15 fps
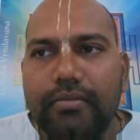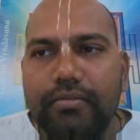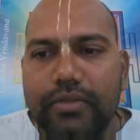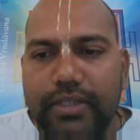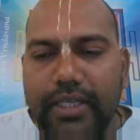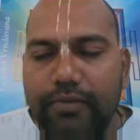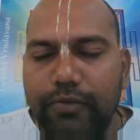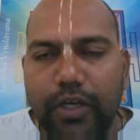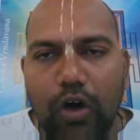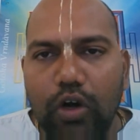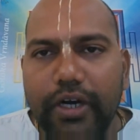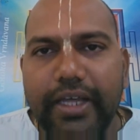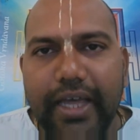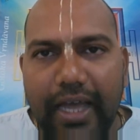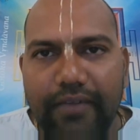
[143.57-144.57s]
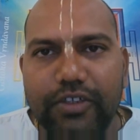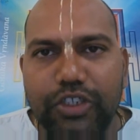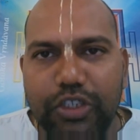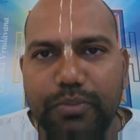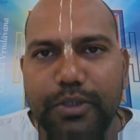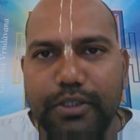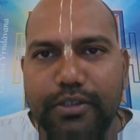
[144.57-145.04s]
we already have a
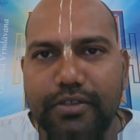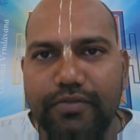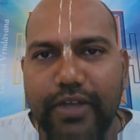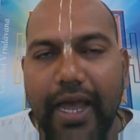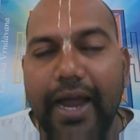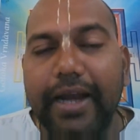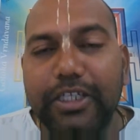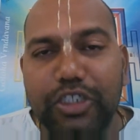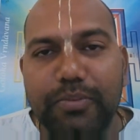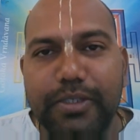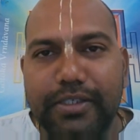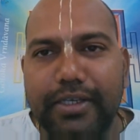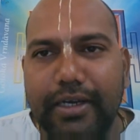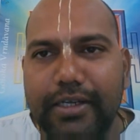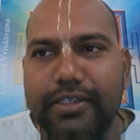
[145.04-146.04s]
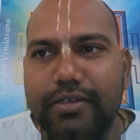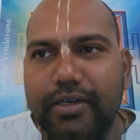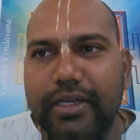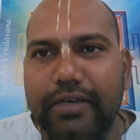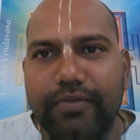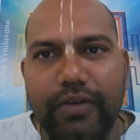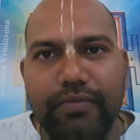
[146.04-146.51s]
GBC. We had a GBC at least
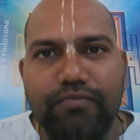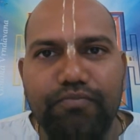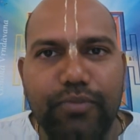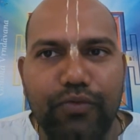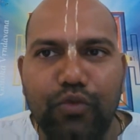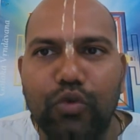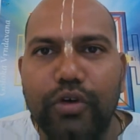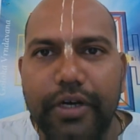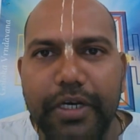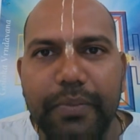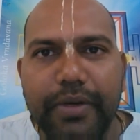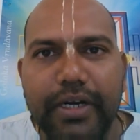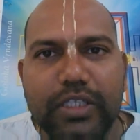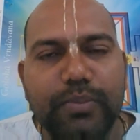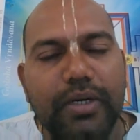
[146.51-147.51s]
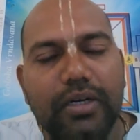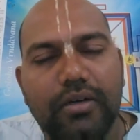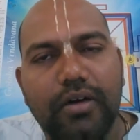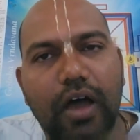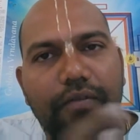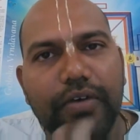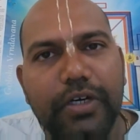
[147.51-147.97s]
like when before independence, but
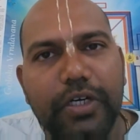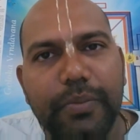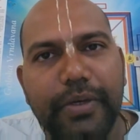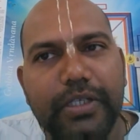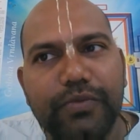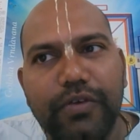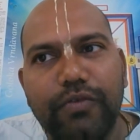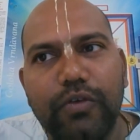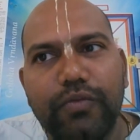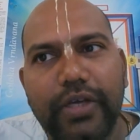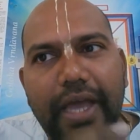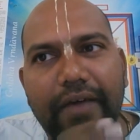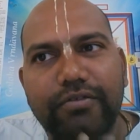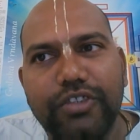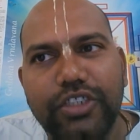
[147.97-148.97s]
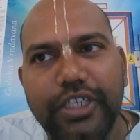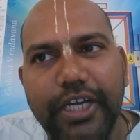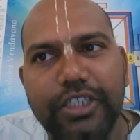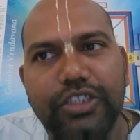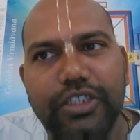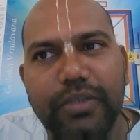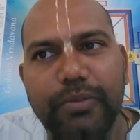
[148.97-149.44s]
after independence we have
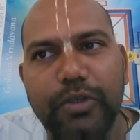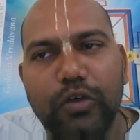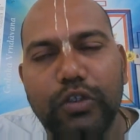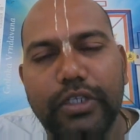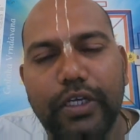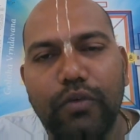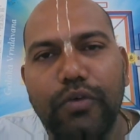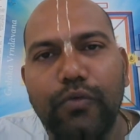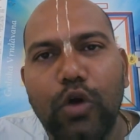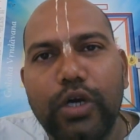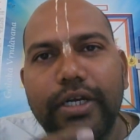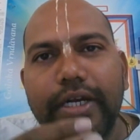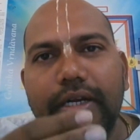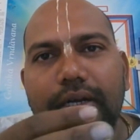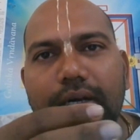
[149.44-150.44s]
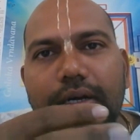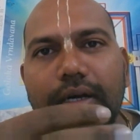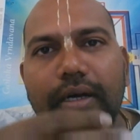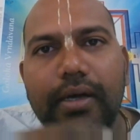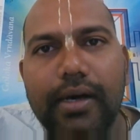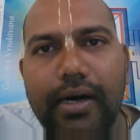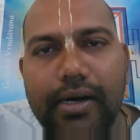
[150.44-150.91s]
changed it because we want it
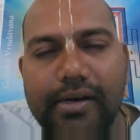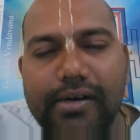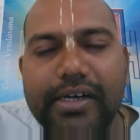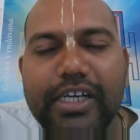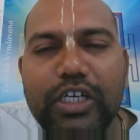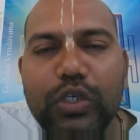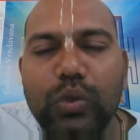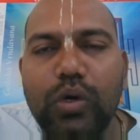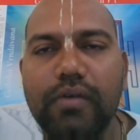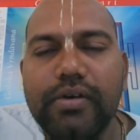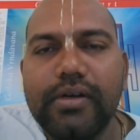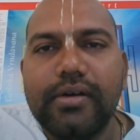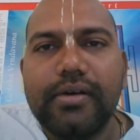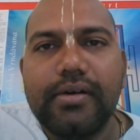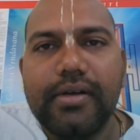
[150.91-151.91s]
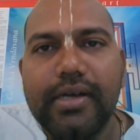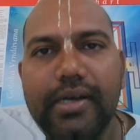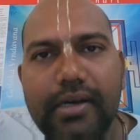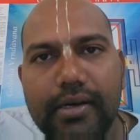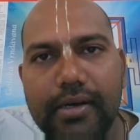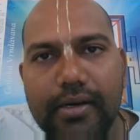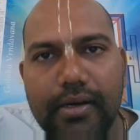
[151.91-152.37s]
according to
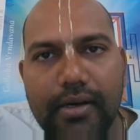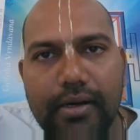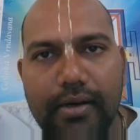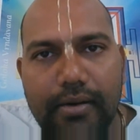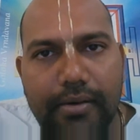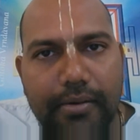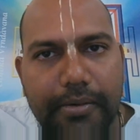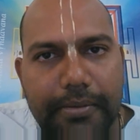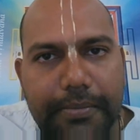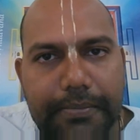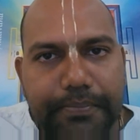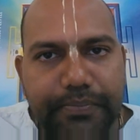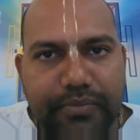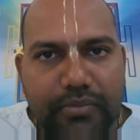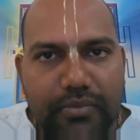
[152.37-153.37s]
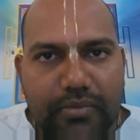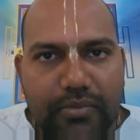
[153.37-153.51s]
um,